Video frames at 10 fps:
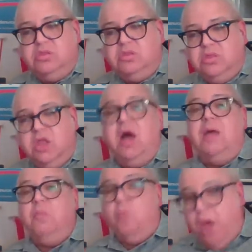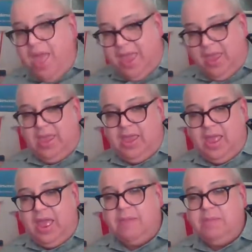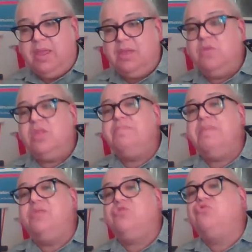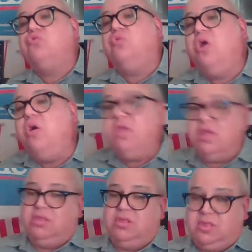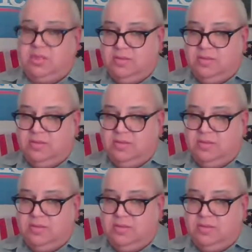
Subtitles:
dumb way. I mean, we spent trillions.